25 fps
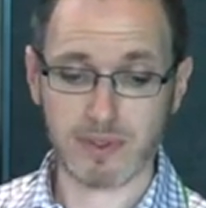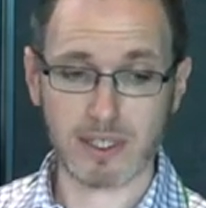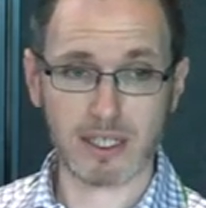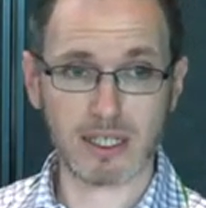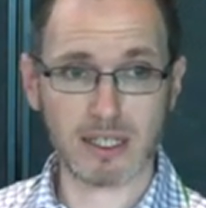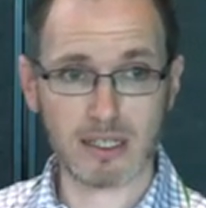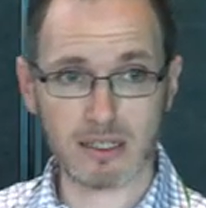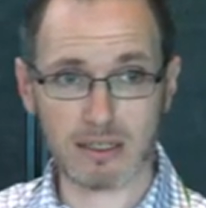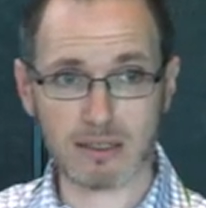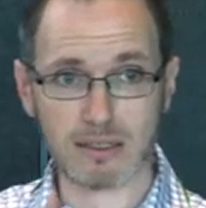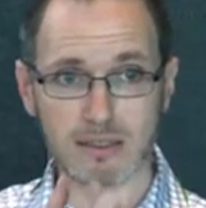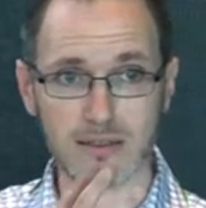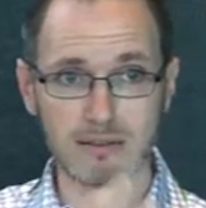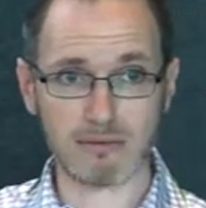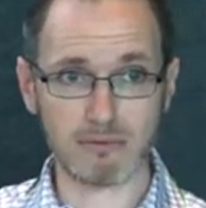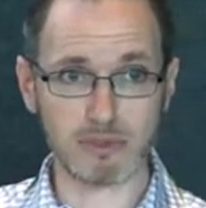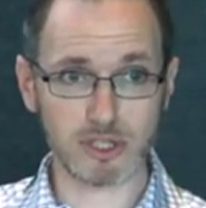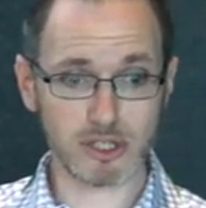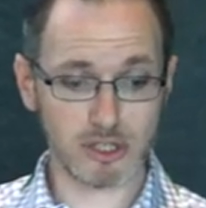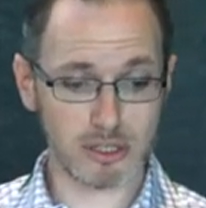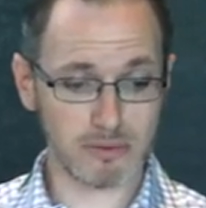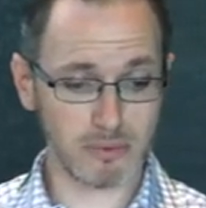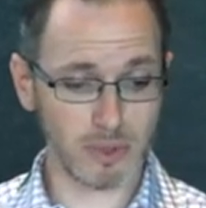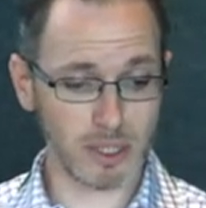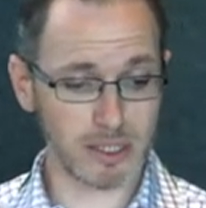And
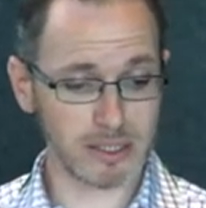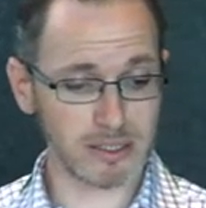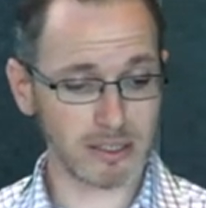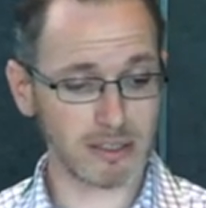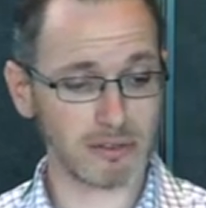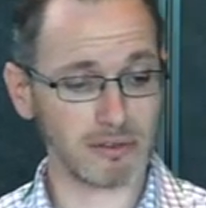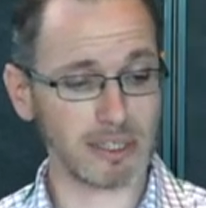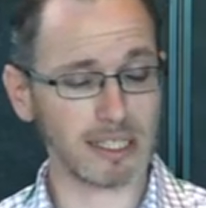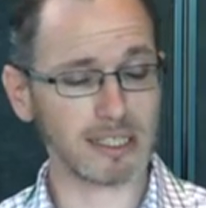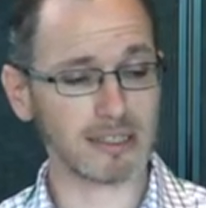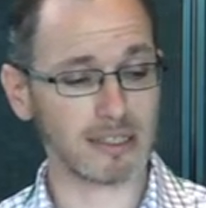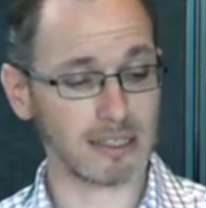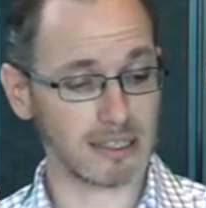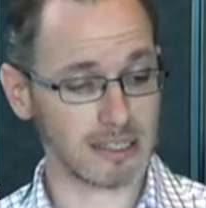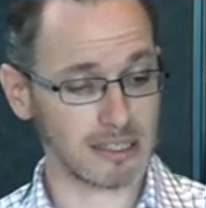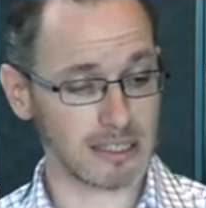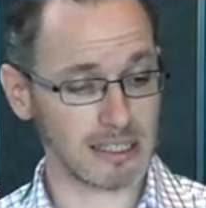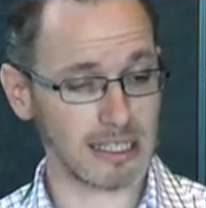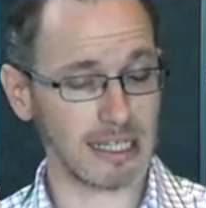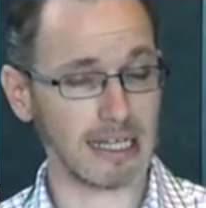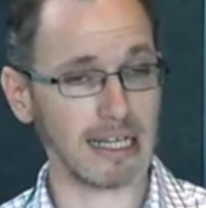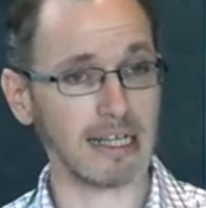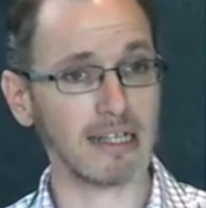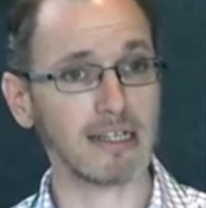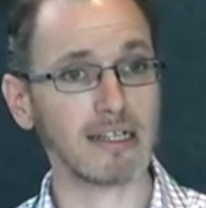Richard Wall's correct,
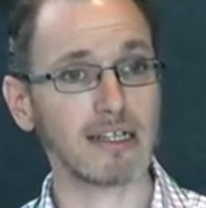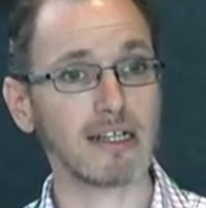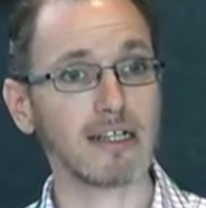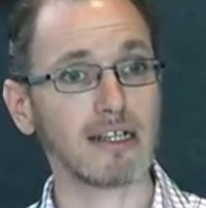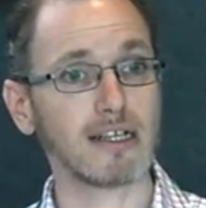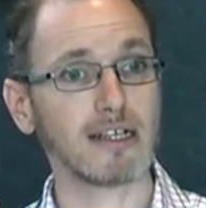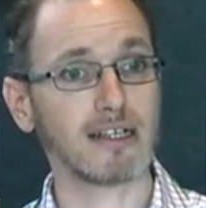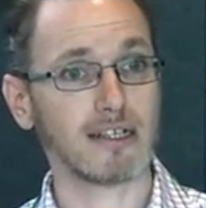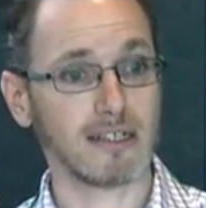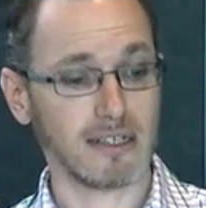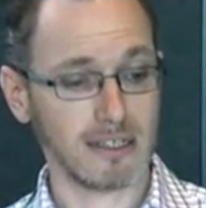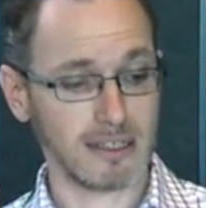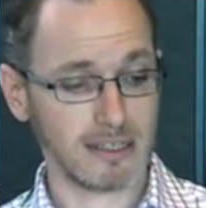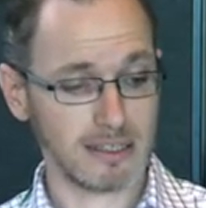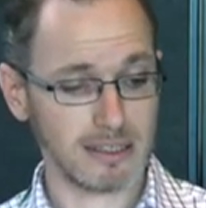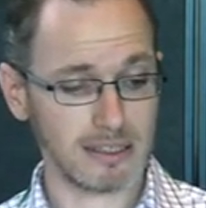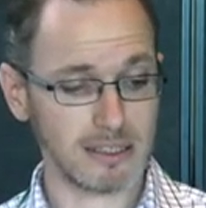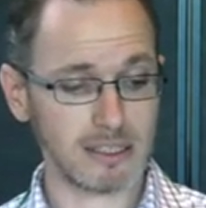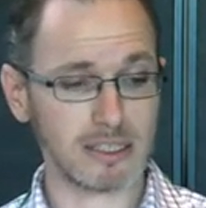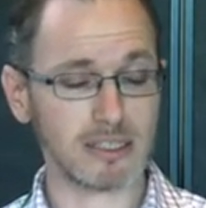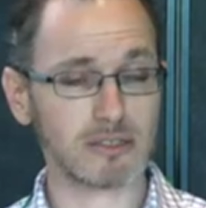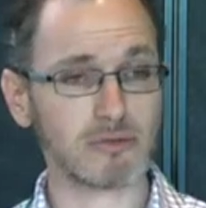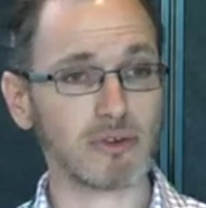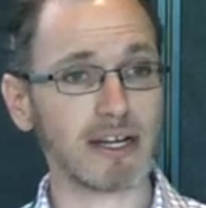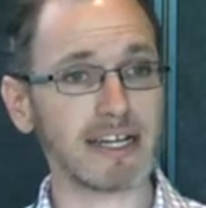this, uh,
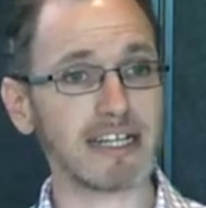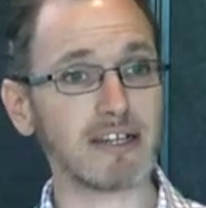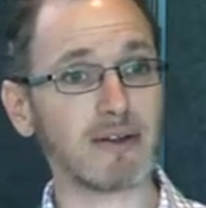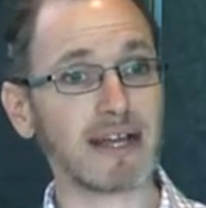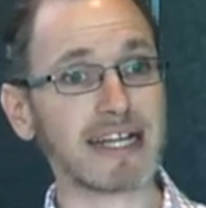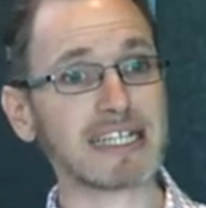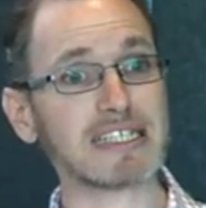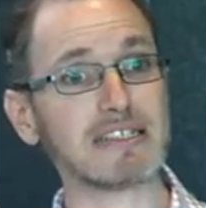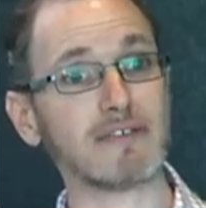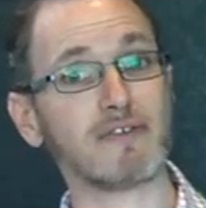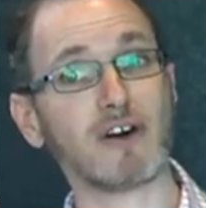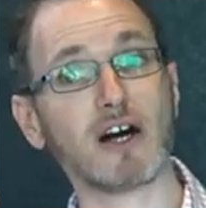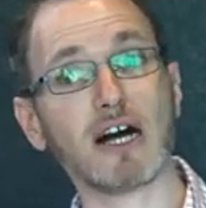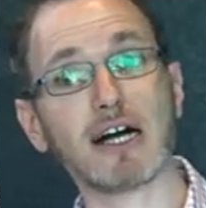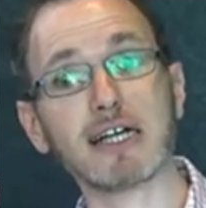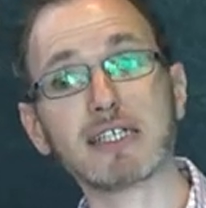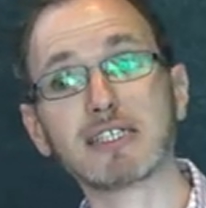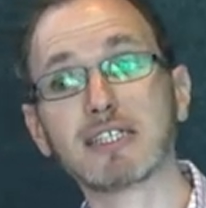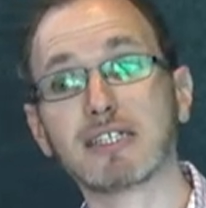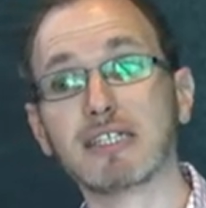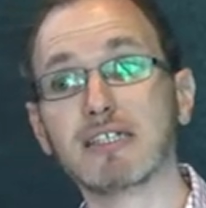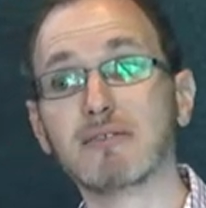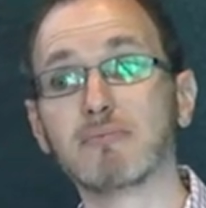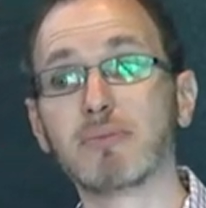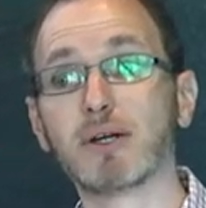this is radioactive
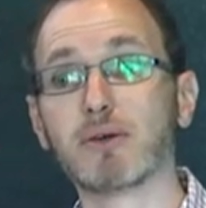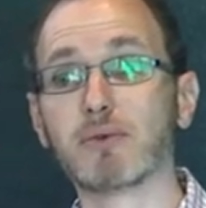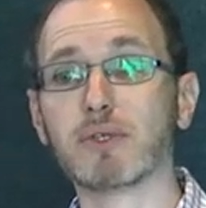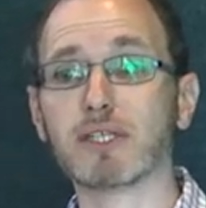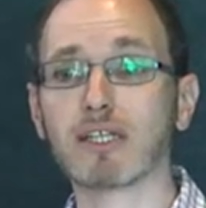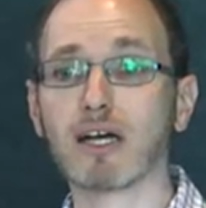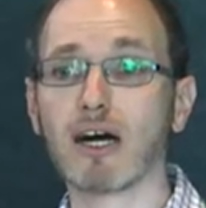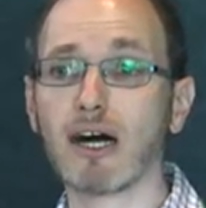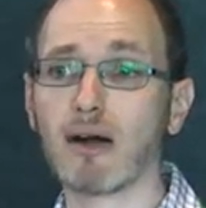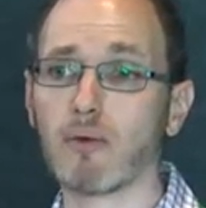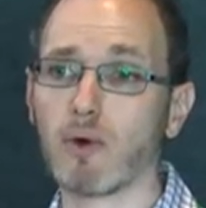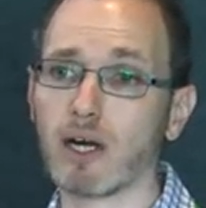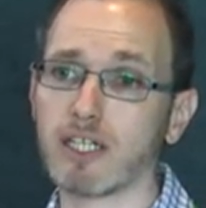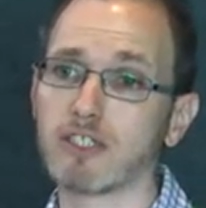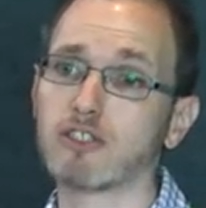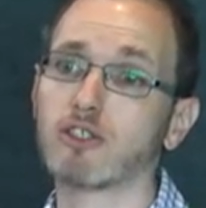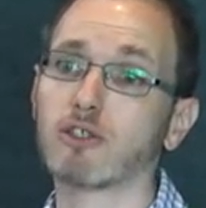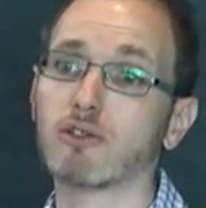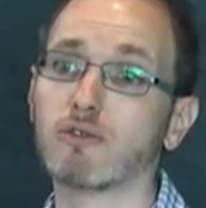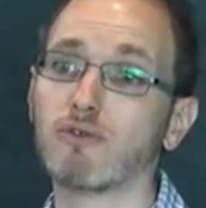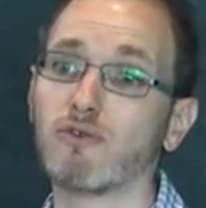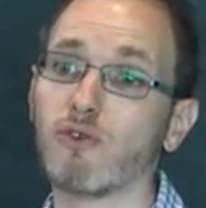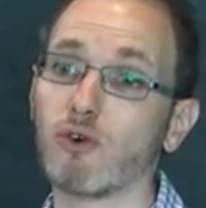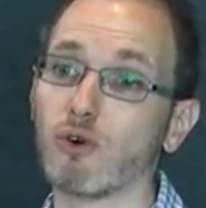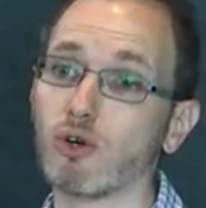iodine, but with
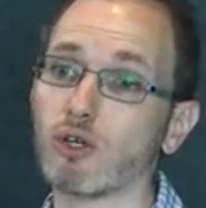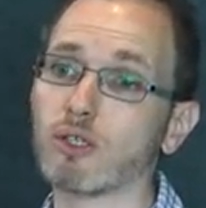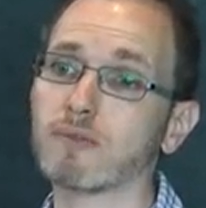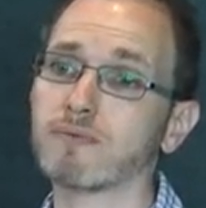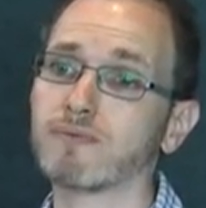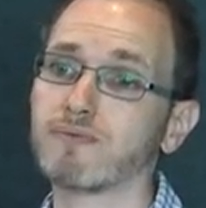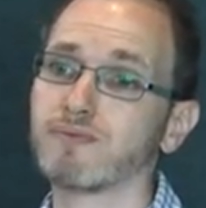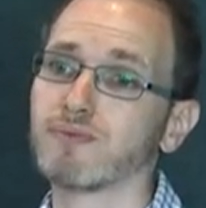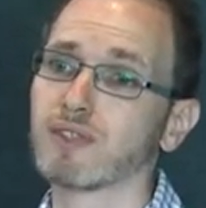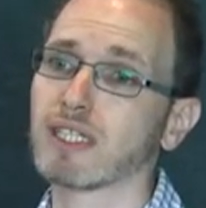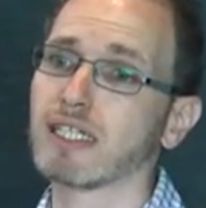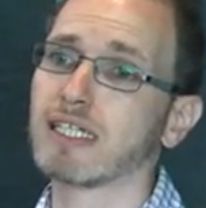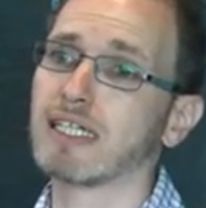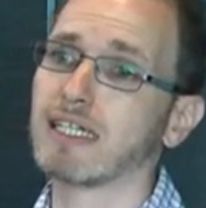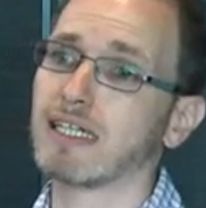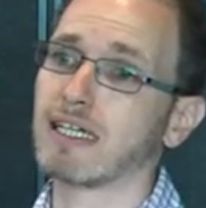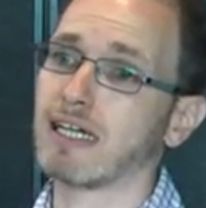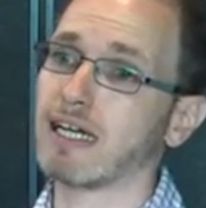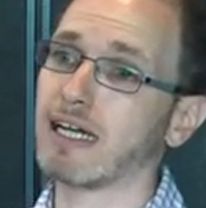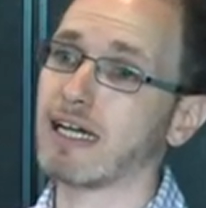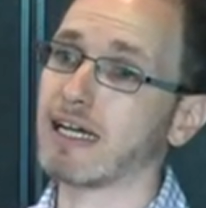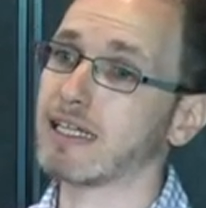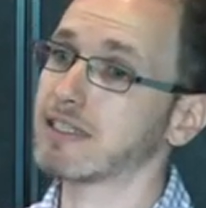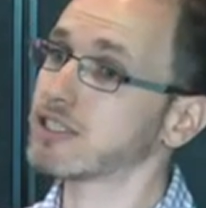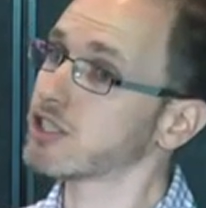I-124.
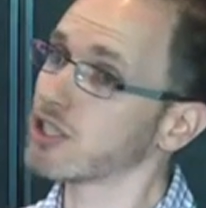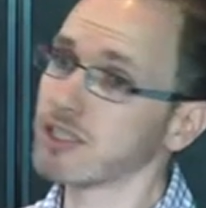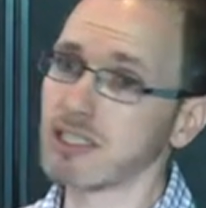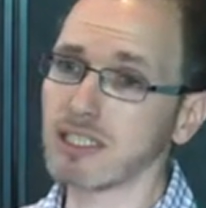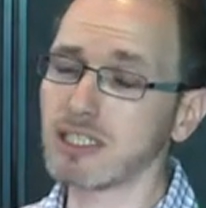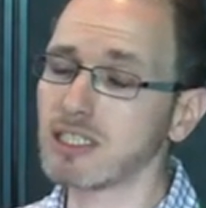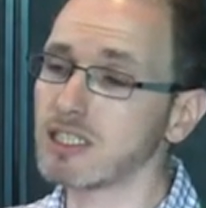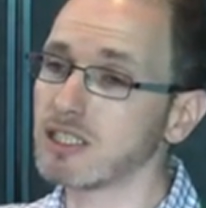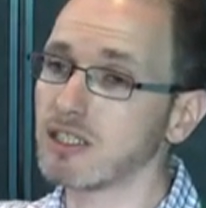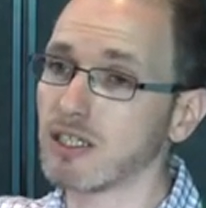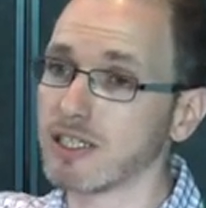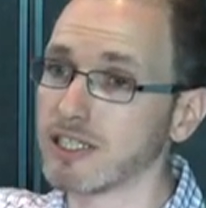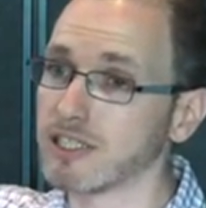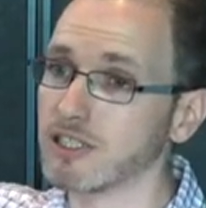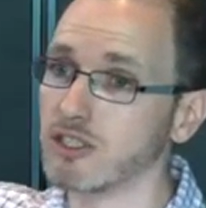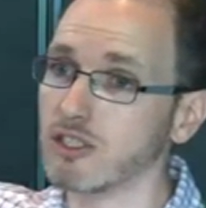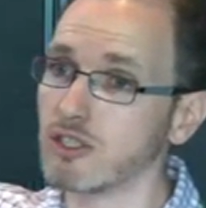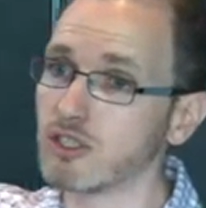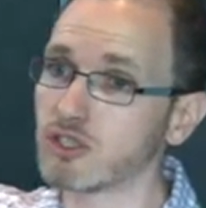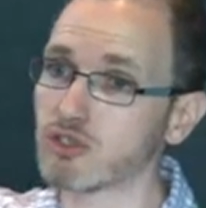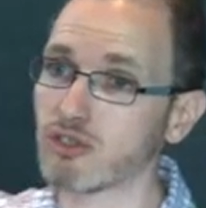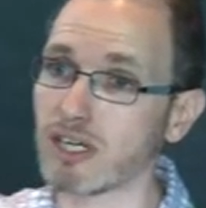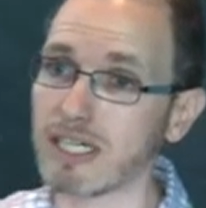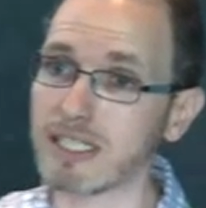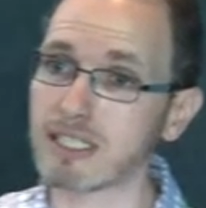Uh, so this is not a
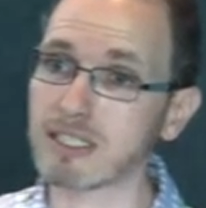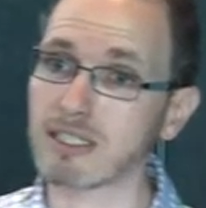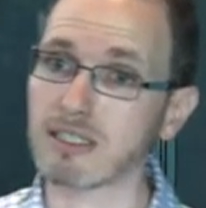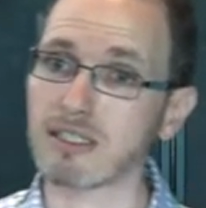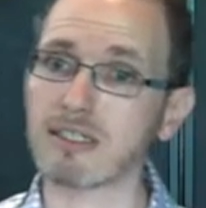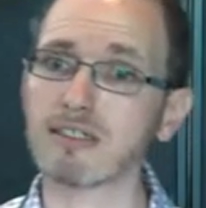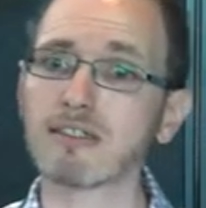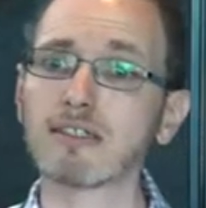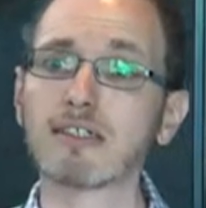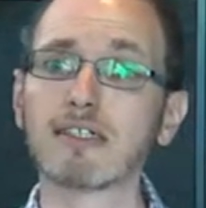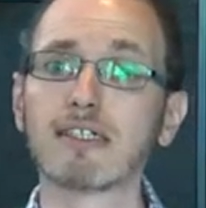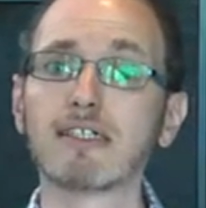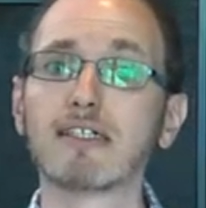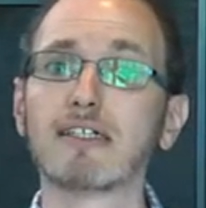new tracer.